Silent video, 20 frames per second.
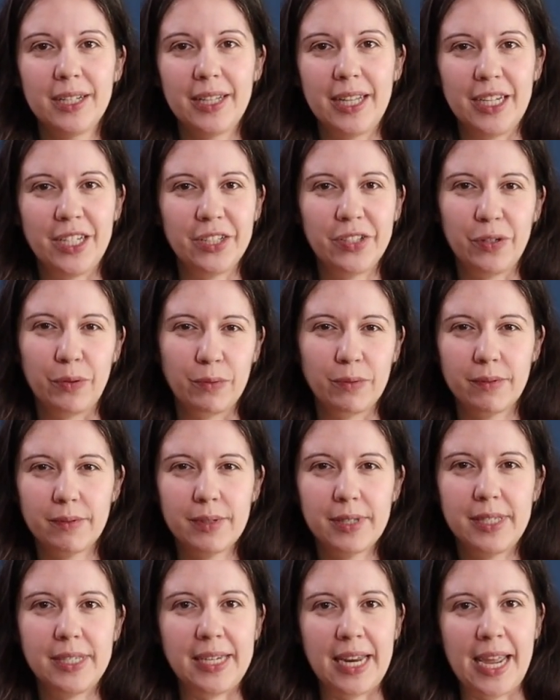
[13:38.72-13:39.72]
they just
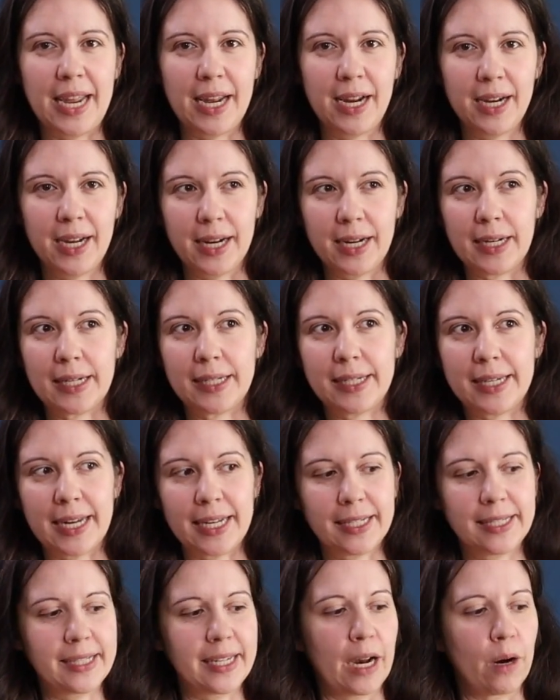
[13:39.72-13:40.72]
don't stay in a
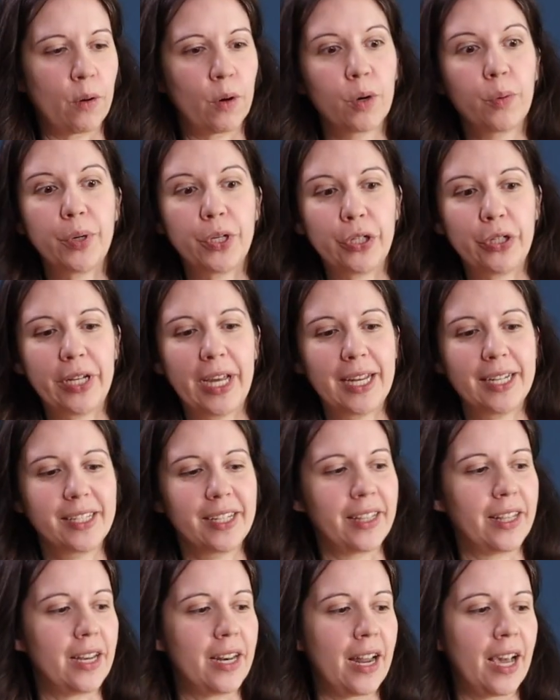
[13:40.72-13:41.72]
nice tower when you get
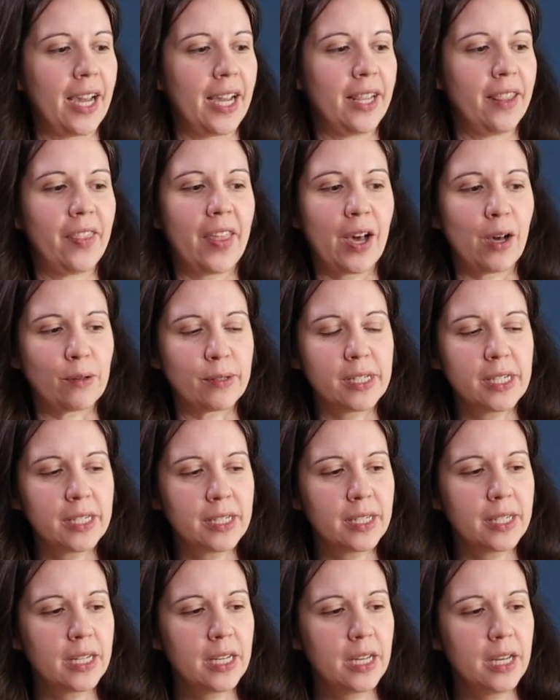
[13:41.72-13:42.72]
to the
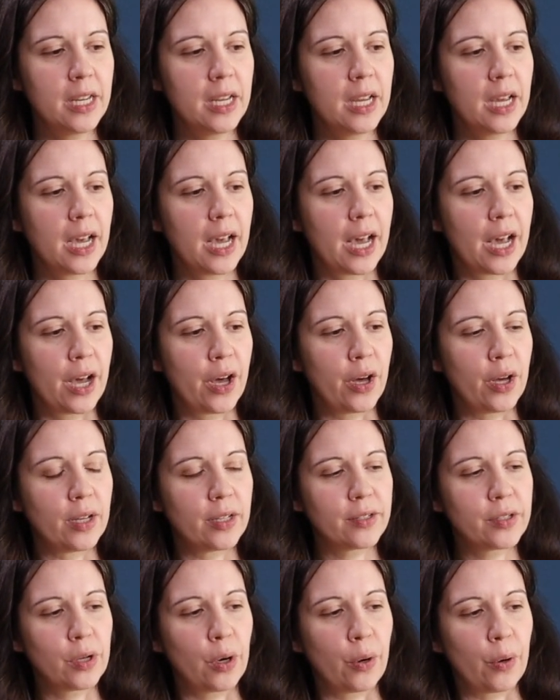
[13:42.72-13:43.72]
9,000. Uh,
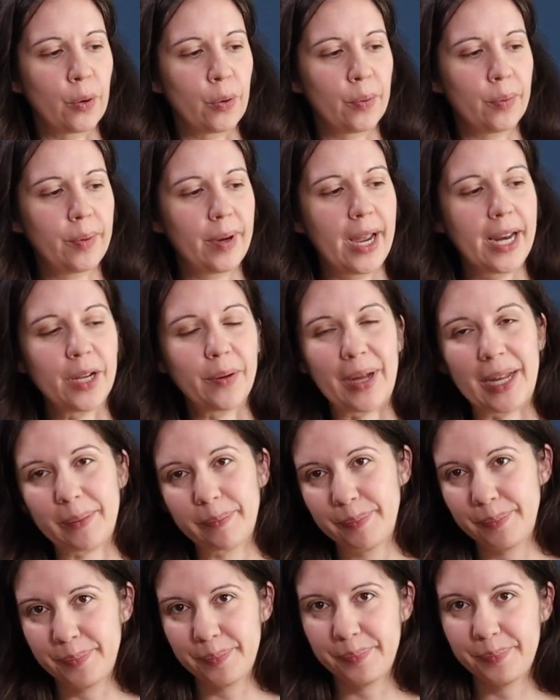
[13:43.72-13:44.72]
so anyway,
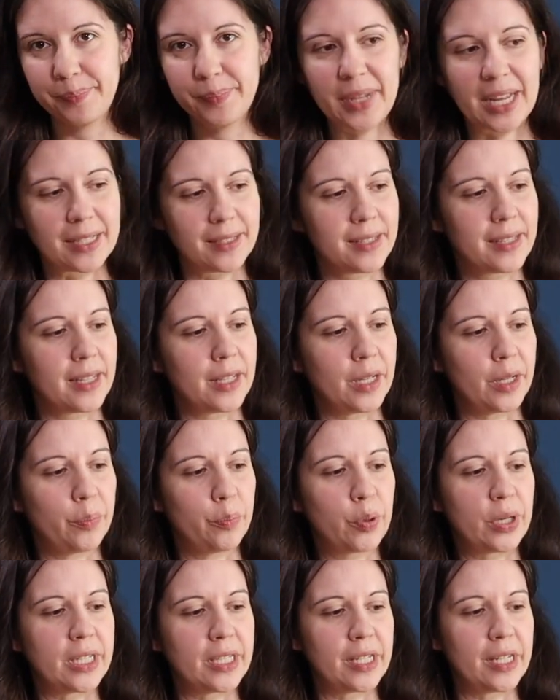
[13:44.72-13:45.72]
that's the
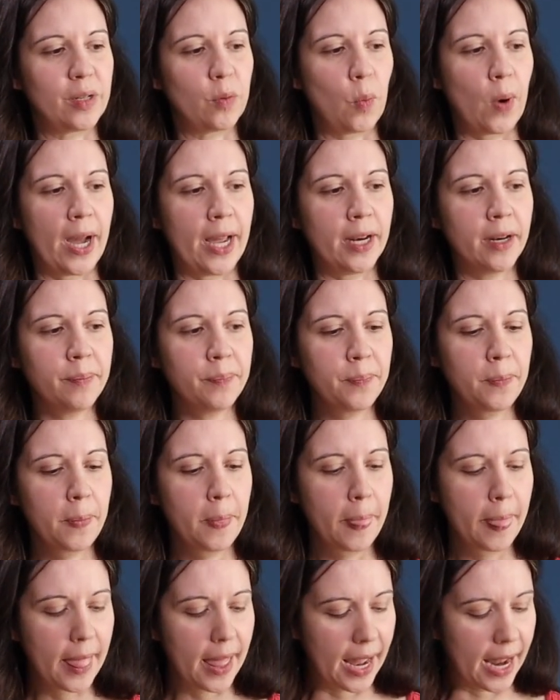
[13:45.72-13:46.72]
printed one.
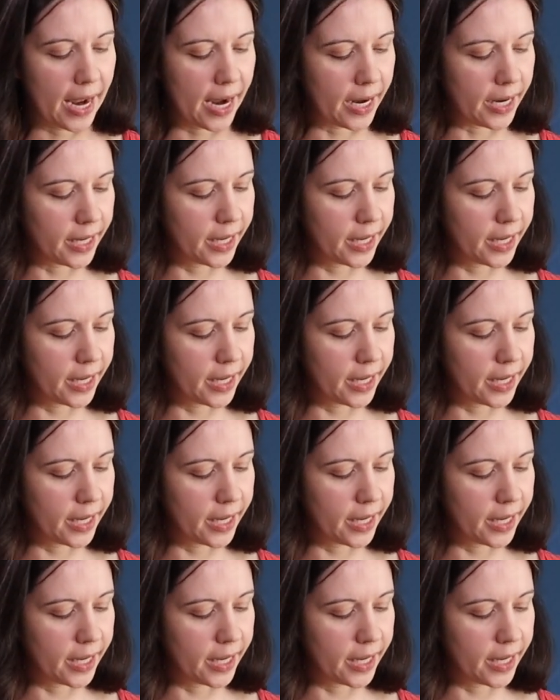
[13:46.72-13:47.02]
And